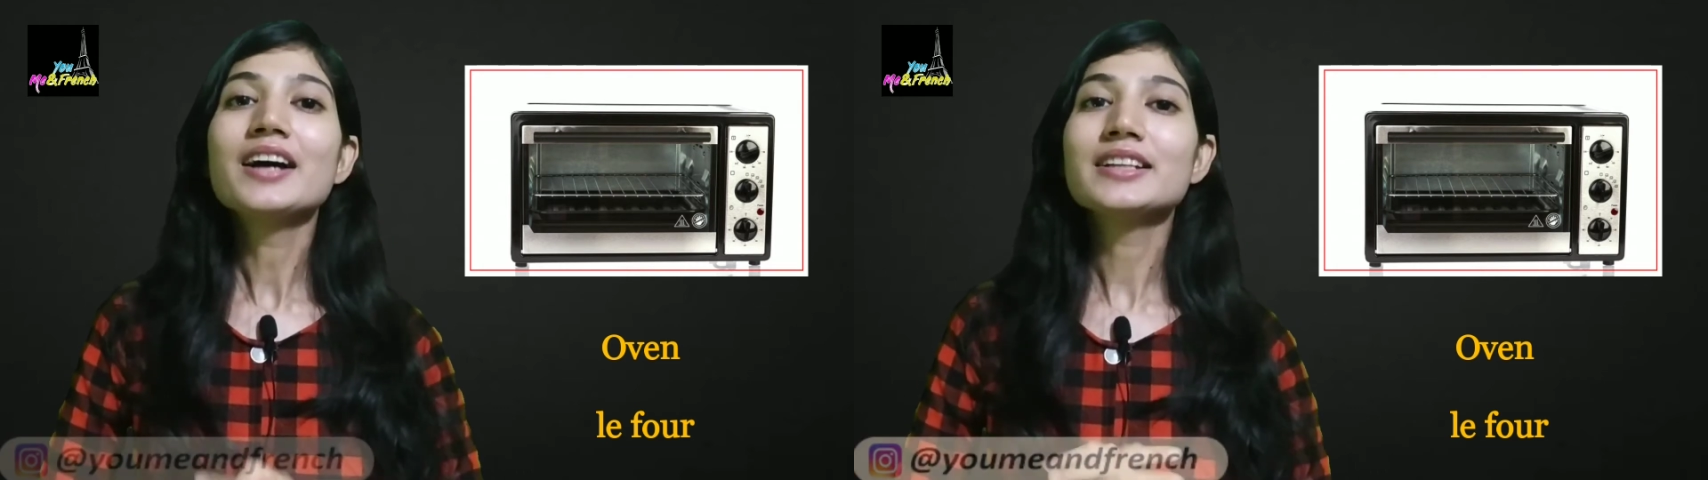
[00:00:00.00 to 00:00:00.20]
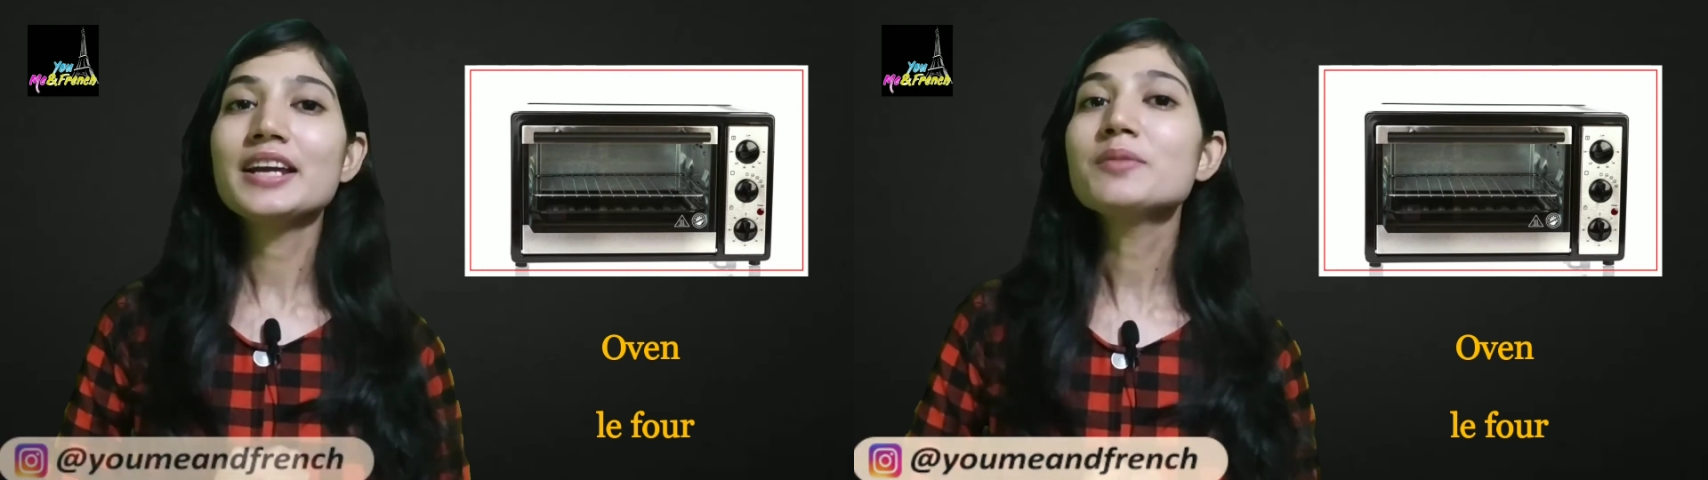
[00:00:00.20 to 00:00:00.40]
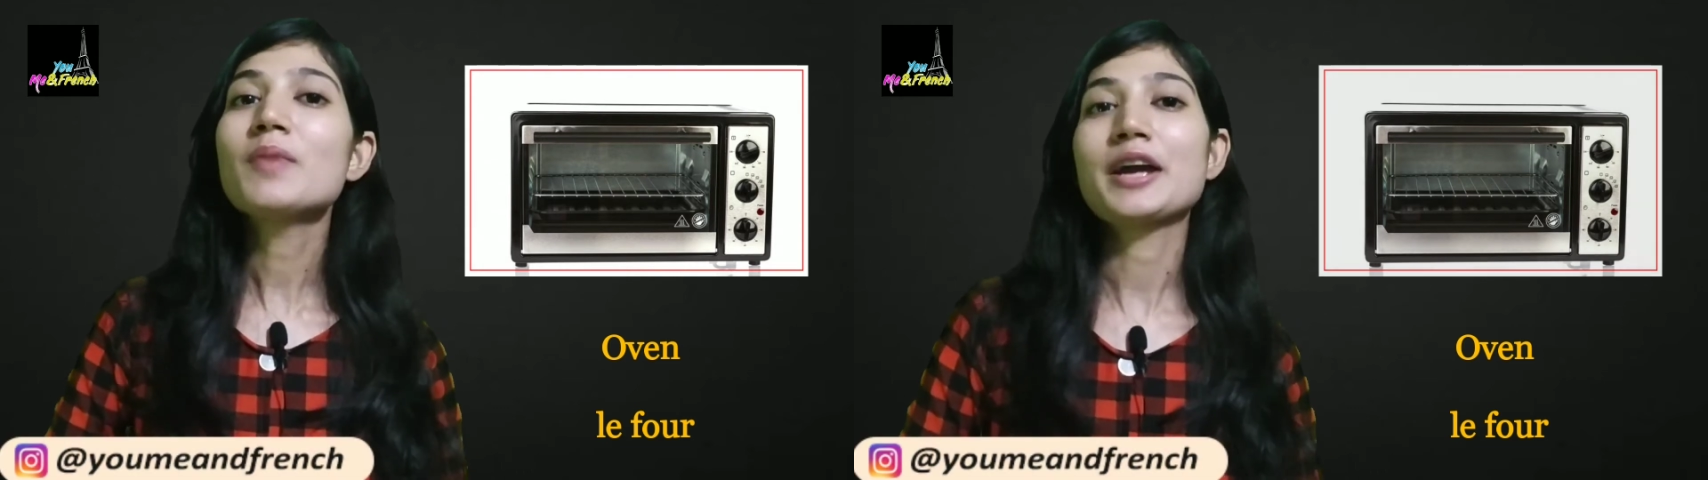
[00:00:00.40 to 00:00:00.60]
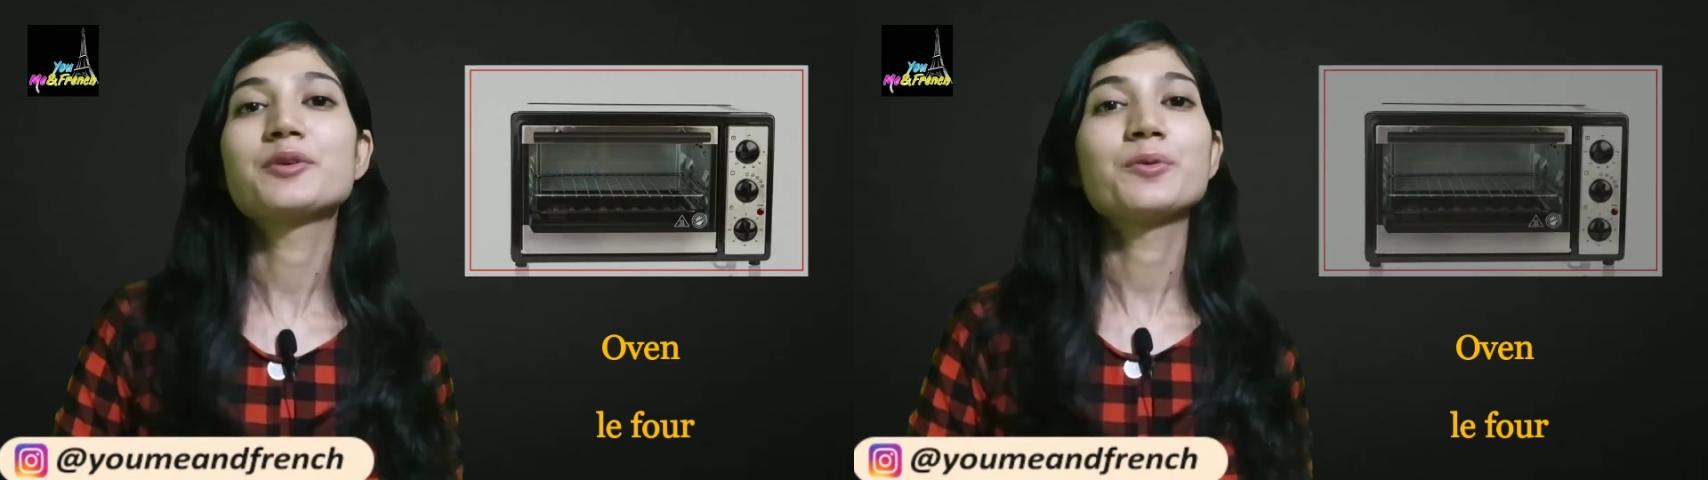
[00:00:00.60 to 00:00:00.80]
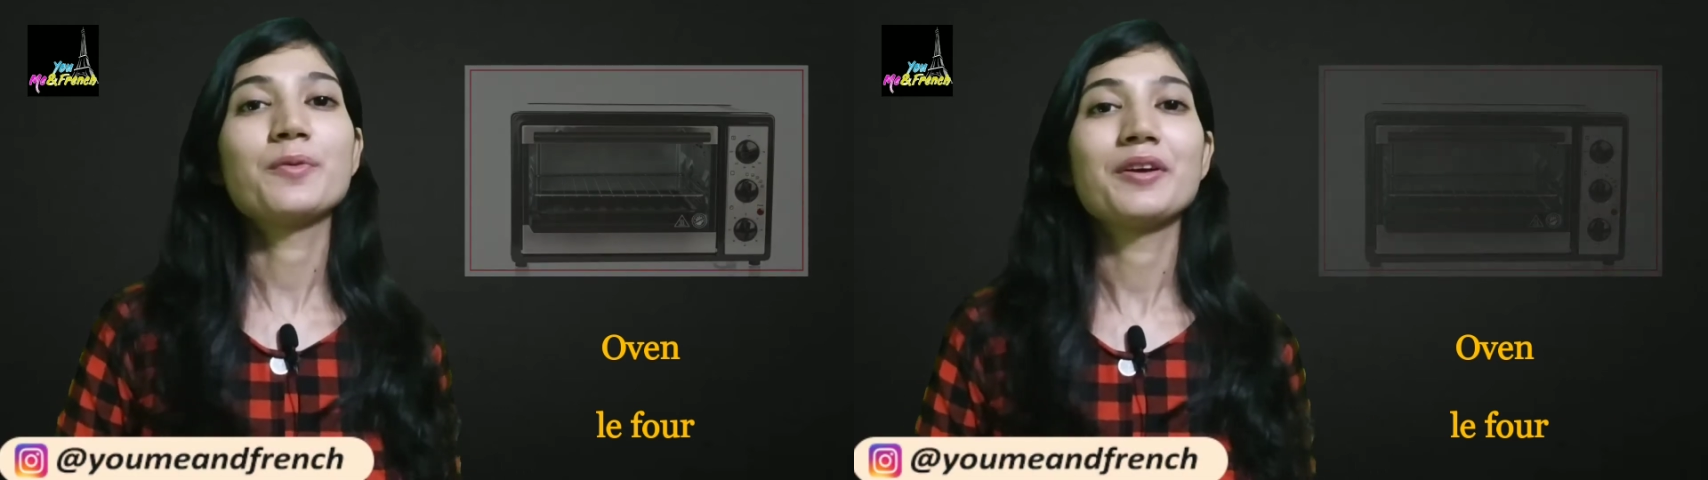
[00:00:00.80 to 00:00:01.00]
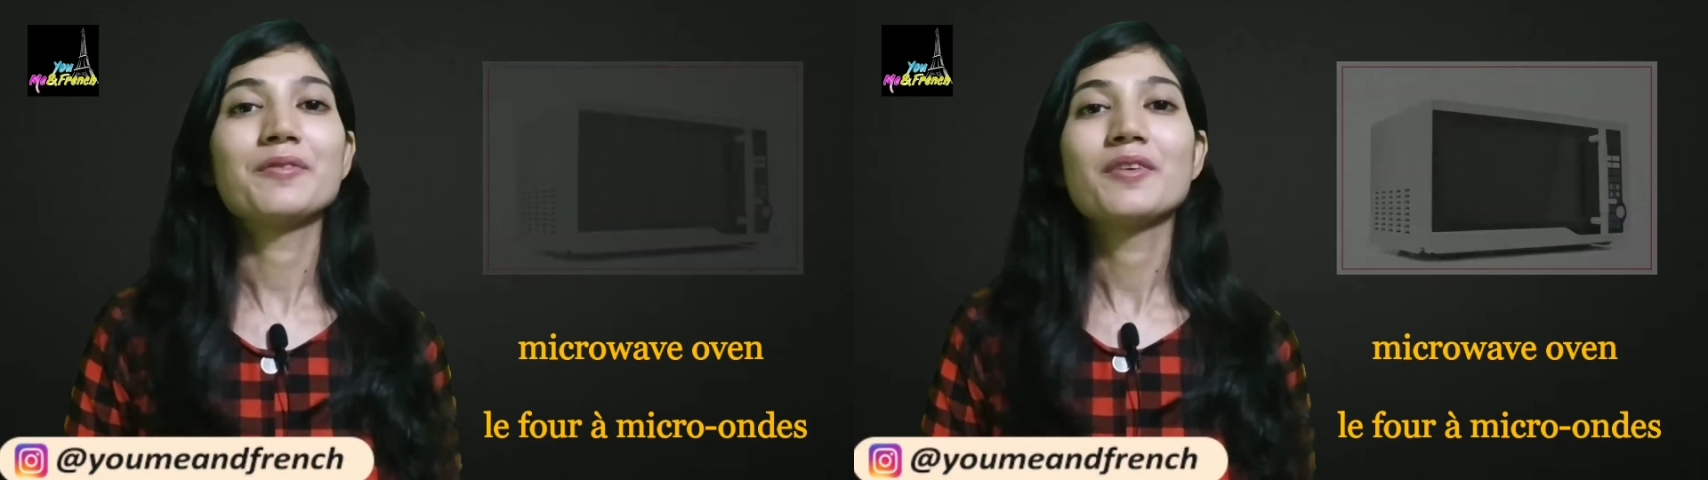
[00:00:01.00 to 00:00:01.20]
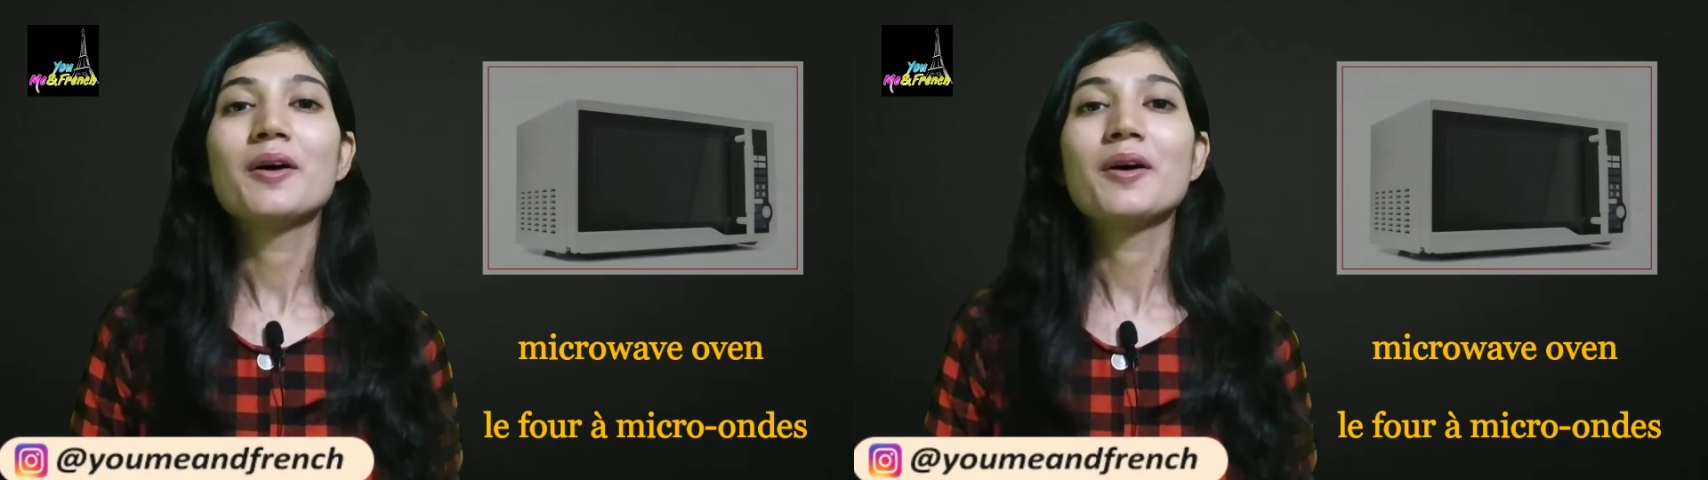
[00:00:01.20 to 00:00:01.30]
Then microwave.